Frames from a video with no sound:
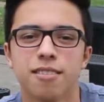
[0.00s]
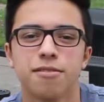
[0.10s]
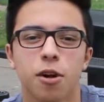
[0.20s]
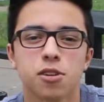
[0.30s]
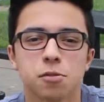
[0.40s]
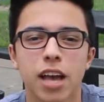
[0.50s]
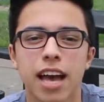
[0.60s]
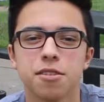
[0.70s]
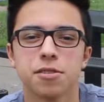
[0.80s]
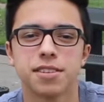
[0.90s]
First, we
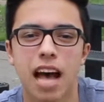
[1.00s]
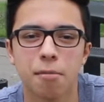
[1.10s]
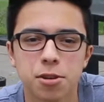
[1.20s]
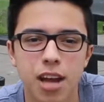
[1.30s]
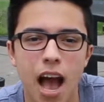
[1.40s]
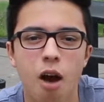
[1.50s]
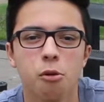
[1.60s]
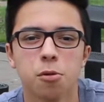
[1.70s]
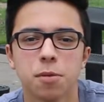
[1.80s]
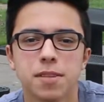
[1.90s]
had to establish how
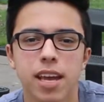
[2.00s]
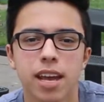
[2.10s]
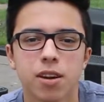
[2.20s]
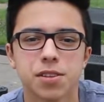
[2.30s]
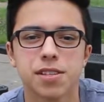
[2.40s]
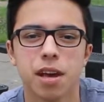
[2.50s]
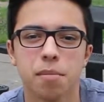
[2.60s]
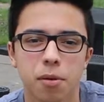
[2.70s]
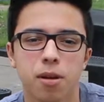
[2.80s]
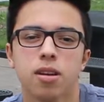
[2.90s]
we would obtain our
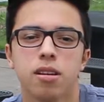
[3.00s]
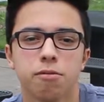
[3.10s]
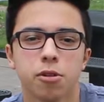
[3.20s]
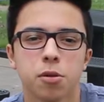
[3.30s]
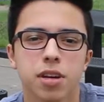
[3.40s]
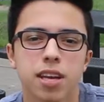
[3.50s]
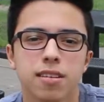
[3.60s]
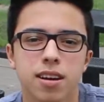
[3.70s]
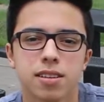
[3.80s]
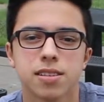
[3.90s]
sample. If we were to
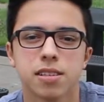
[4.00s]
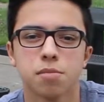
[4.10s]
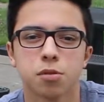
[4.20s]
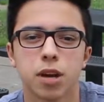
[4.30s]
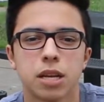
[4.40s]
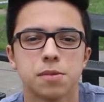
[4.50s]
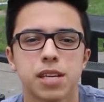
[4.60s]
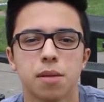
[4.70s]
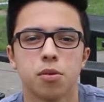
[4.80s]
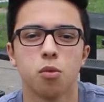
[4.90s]
conduct a simple random
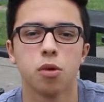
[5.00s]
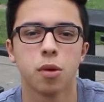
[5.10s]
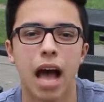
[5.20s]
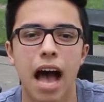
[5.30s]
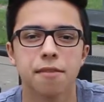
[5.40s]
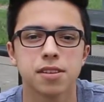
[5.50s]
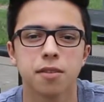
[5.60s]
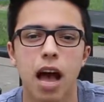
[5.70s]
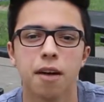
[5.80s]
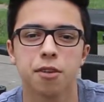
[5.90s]
sample, we would have
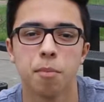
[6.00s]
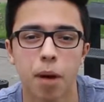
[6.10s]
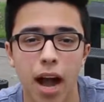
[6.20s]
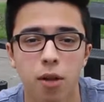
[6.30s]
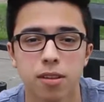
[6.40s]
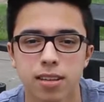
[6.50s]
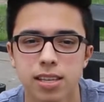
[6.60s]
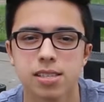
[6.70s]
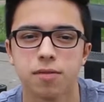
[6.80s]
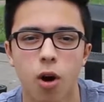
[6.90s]
to have compiled a
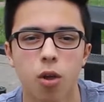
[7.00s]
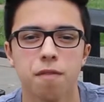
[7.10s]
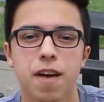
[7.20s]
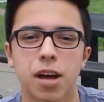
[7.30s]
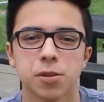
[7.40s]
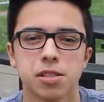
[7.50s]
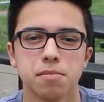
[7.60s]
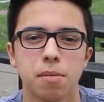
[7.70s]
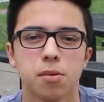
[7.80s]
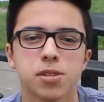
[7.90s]
list of all the faculty
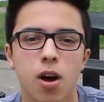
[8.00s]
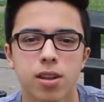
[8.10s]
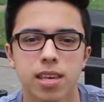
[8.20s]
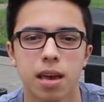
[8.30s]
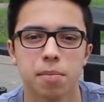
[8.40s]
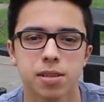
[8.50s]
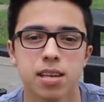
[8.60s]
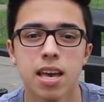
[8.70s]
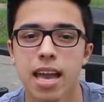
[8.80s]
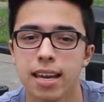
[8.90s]
members on campus
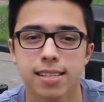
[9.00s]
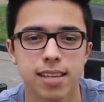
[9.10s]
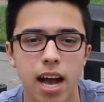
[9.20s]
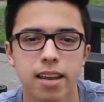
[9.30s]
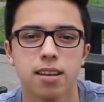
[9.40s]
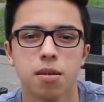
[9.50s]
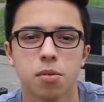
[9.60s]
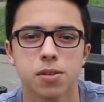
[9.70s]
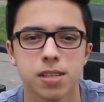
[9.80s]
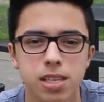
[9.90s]
and assign a
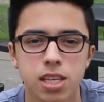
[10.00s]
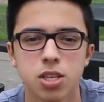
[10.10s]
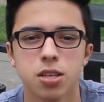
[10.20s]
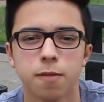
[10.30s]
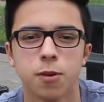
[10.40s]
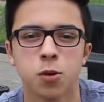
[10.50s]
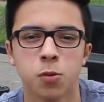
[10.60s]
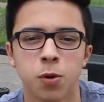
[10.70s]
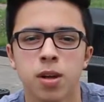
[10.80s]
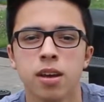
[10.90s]
number to each
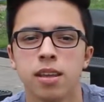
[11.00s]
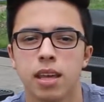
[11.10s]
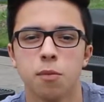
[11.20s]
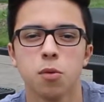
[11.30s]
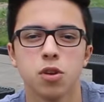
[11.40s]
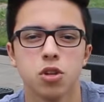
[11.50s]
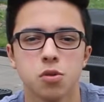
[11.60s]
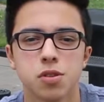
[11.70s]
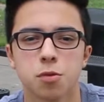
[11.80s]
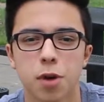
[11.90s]
individual. Then we would
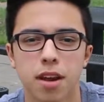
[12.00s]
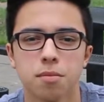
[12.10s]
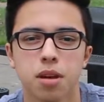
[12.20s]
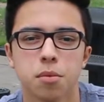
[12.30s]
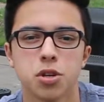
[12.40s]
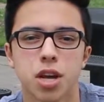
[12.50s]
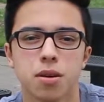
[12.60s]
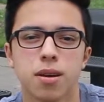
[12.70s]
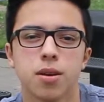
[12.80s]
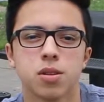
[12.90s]
use a random number
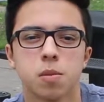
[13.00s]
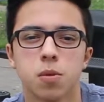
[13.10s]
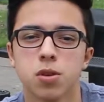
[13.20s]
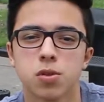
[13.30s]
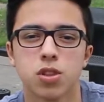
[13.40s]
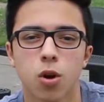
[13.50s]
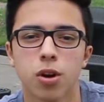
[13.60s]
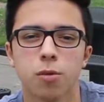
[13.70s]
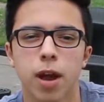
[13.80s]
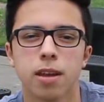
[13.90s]
generator to produce
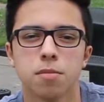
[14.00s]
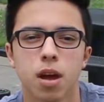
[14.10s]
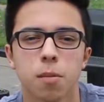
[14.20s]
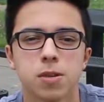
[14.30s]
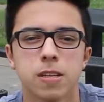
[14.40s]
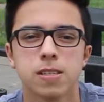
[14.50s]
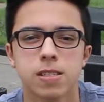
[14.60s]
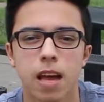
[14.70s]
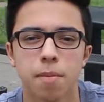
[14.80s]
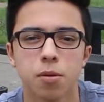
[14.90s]
30 random numbers and
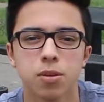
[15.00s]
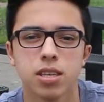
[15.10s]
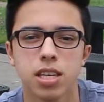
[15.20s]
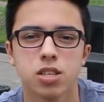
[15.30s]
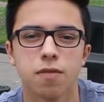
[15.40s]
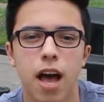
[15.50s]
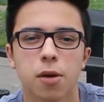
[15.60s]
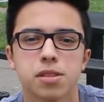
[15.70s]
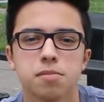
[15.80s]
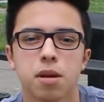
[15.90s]
sample each
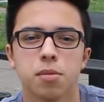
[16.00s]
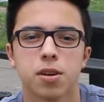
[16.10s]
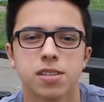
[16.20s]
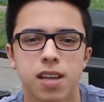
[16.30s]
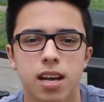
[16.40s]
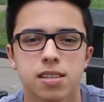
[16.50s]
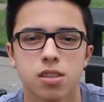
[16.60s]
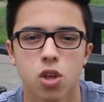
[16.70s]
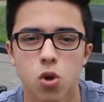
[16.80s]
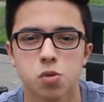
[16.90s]
faculty member assigned
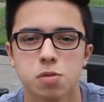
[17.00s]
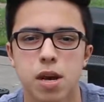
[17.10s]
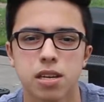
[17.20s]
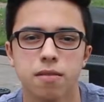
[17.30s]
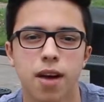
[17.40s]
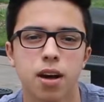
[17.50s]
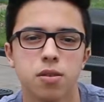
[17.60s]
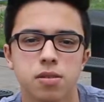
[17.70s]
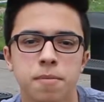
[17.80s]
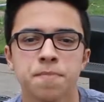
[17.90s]
to those respective
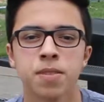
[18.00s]
values.